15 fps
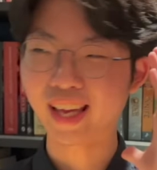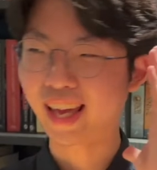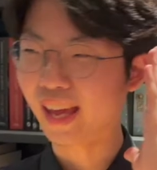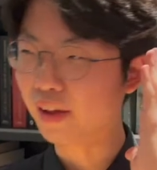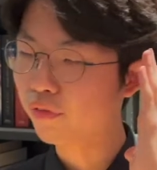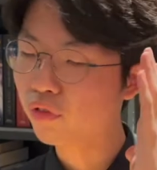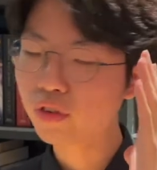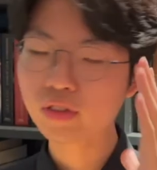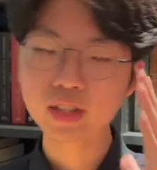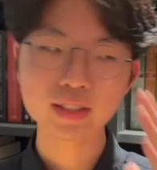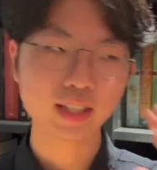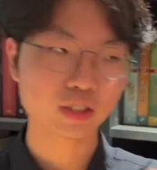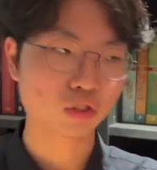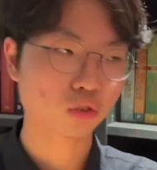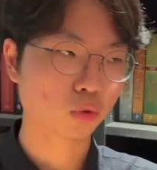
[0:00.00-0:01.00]
everything
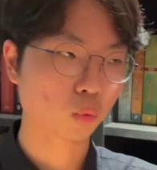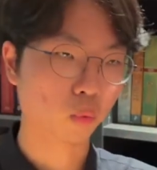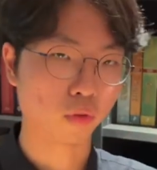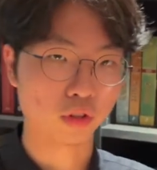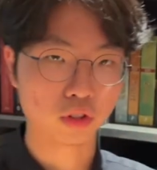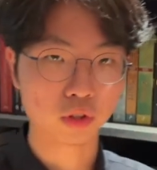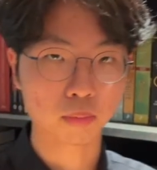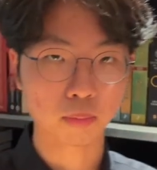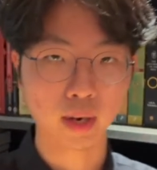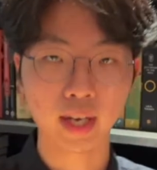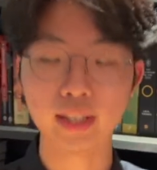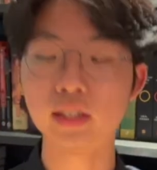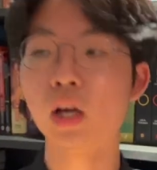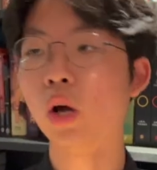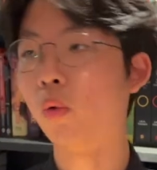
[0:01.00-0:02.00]
that you do within your
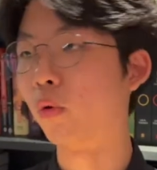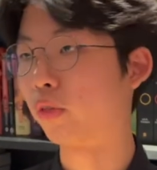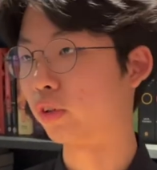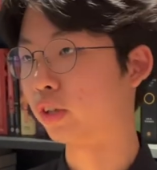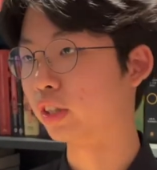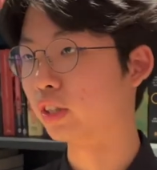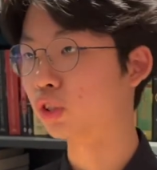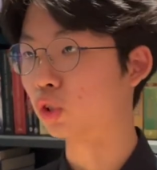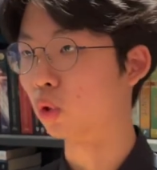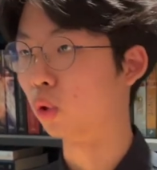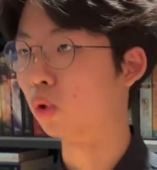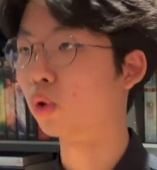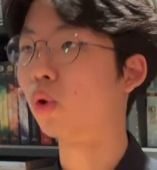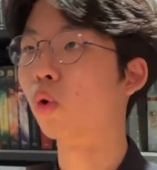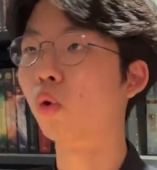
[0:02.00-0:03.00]
mind, whether it is
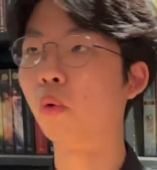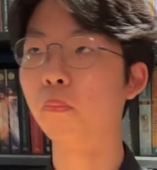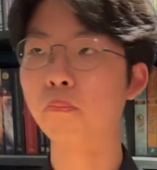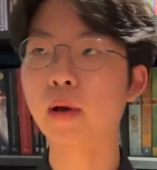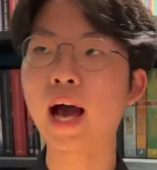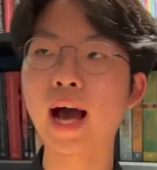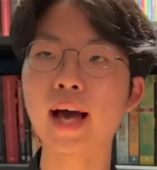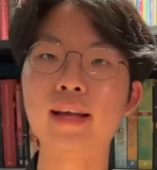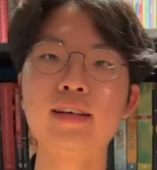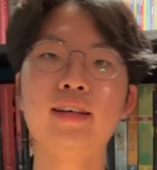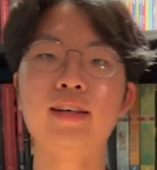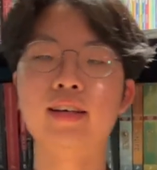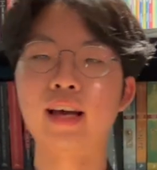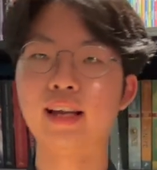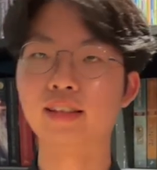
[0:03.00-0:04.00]
good or bad,
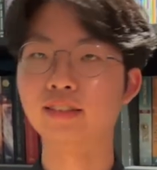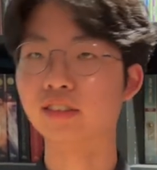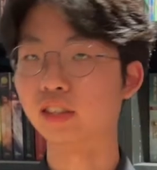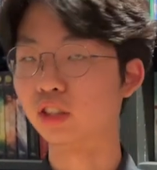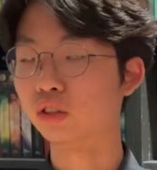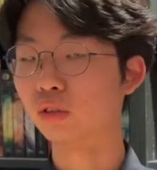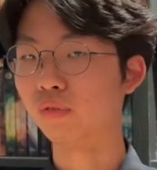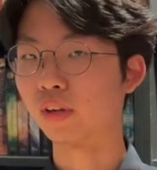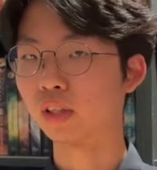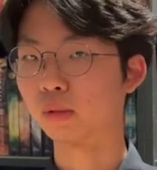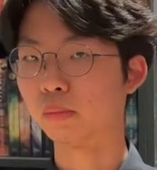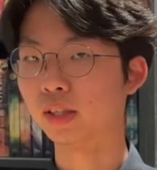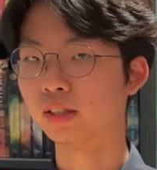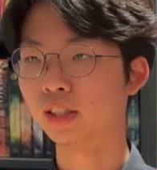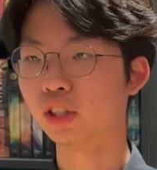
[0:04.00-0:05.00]
and it leads to
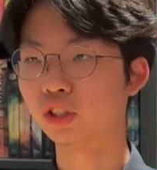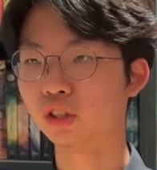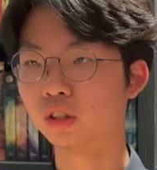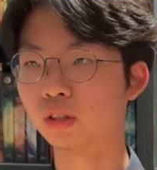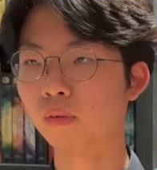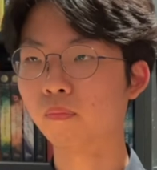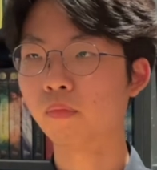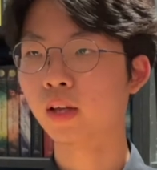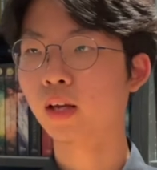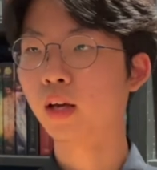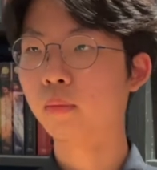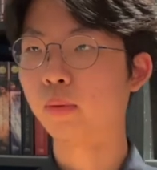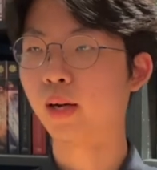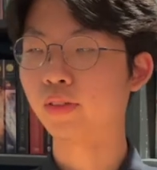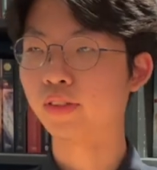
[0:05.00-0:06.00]
victimization.
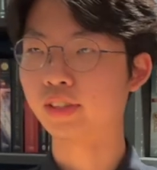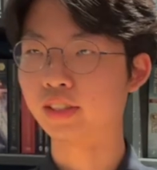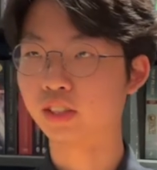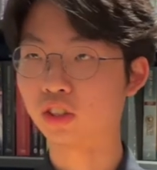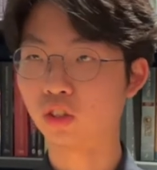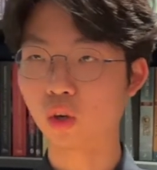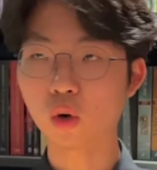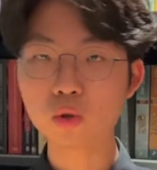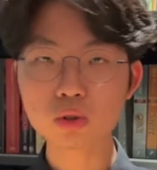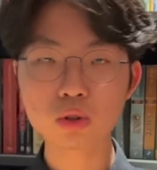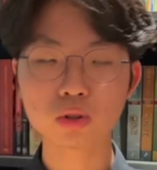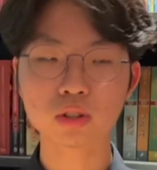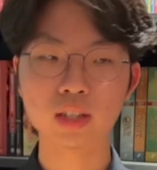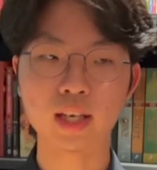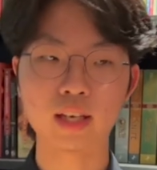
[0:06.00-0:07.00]
But I think this is also
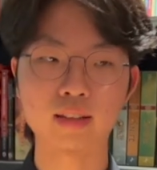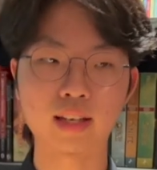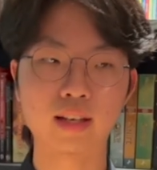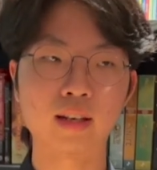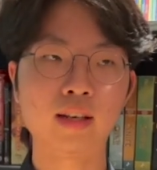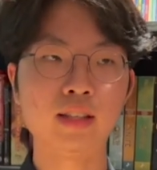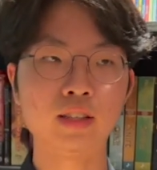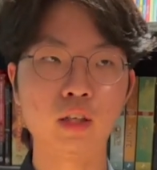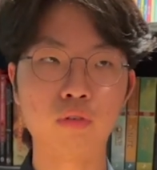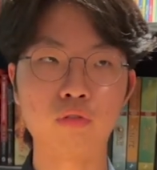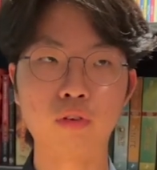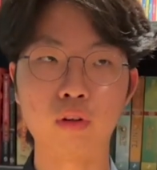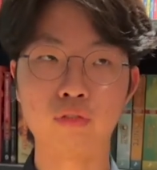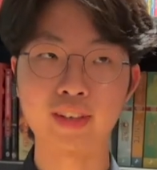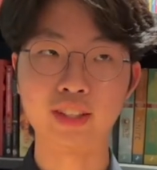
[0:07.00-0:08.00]
saying that self
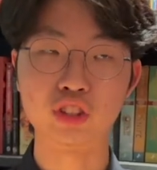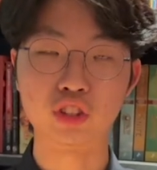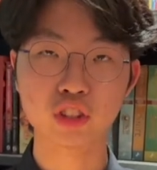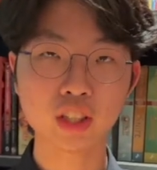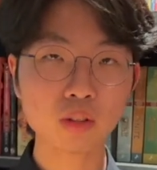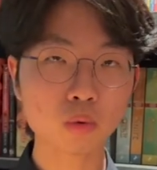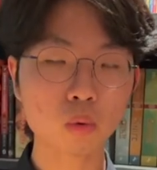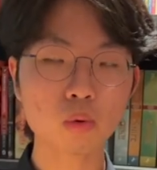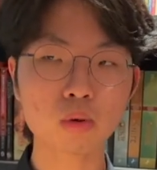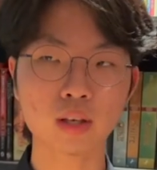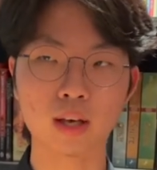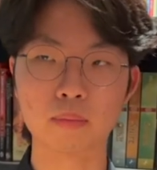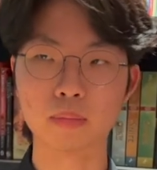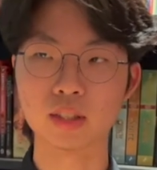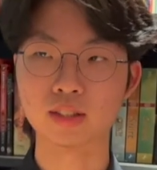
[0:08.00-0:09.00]
love in general
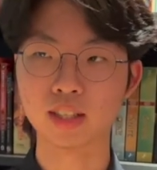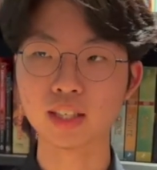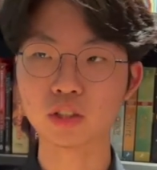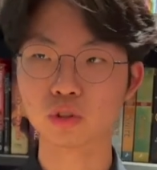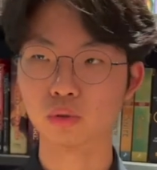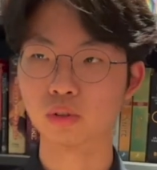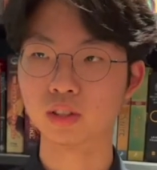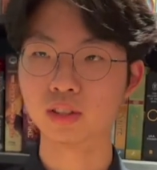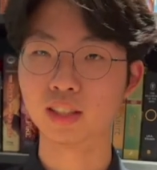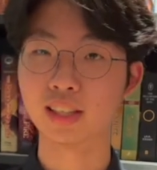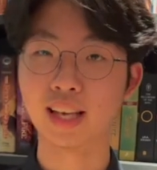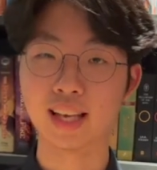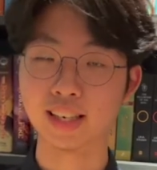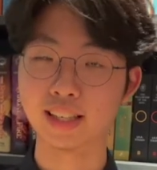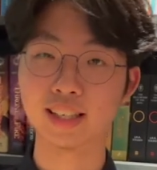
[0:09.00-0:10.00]
can be dangerous in
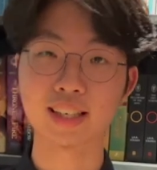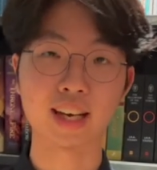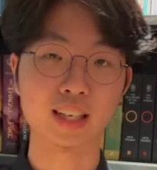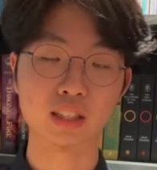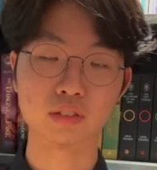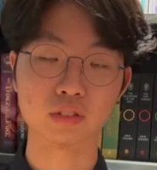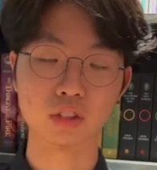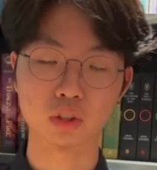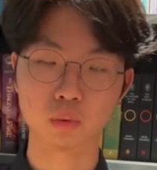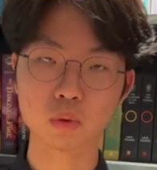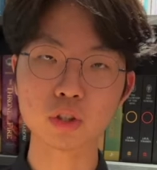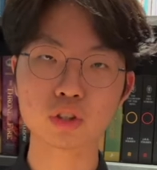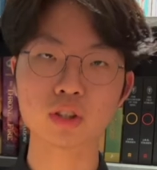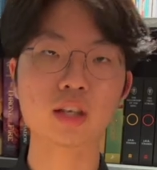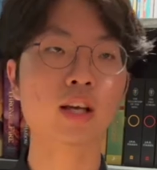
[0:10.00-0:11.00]
any kind of
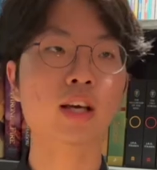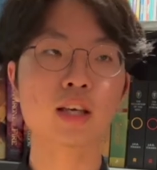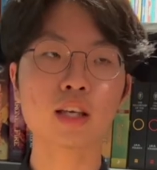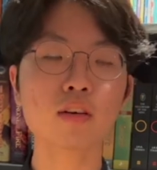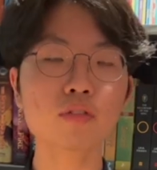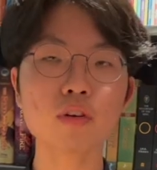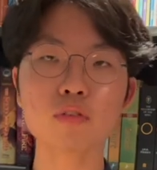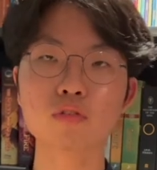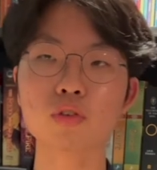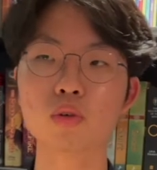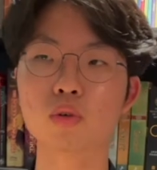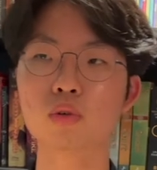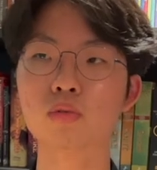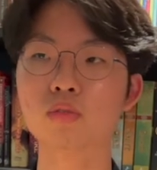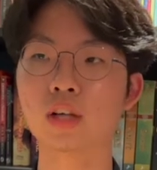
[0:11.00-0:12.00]
situation, even if
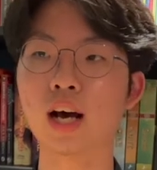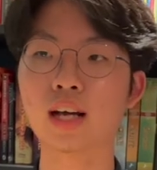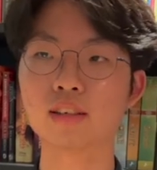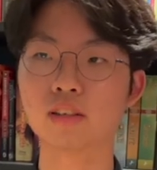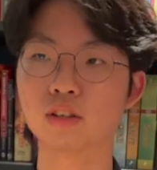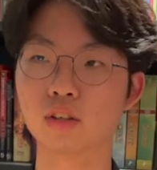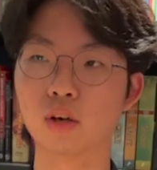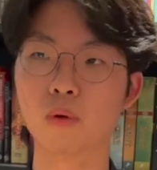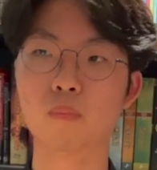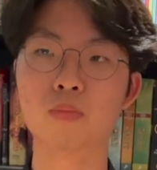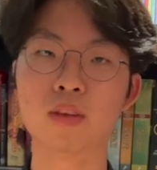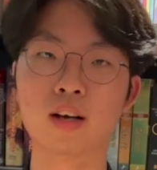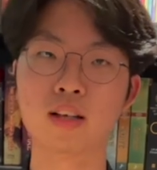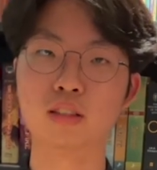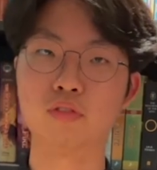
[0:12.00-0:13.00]
you're not, you know,
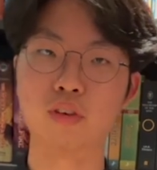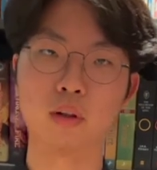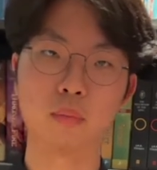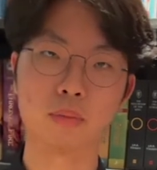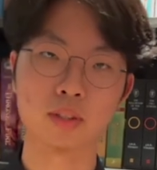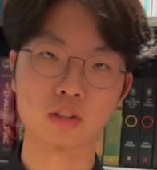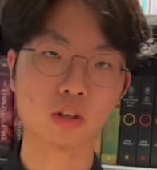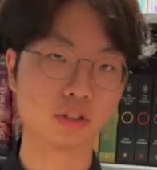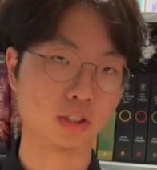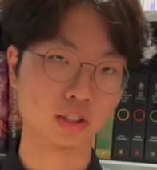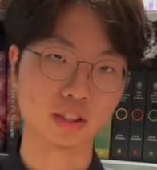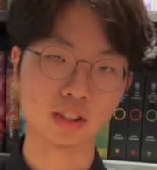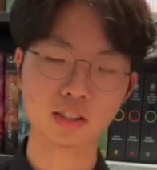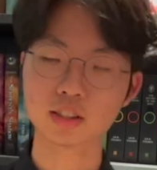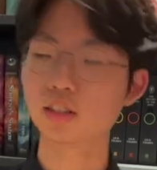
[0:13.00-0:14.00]
a developing
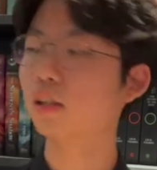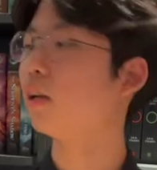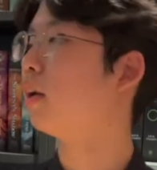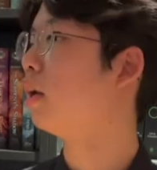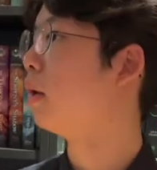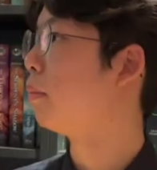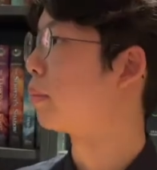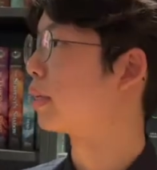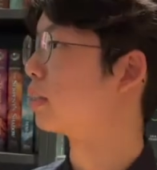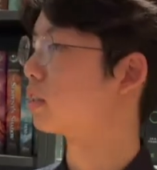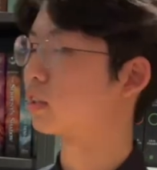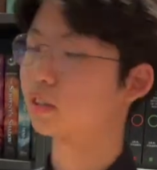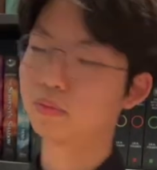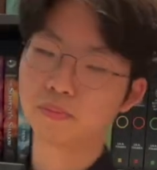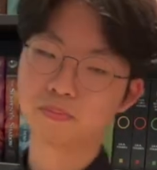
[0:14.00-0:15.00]
narcissist. Because,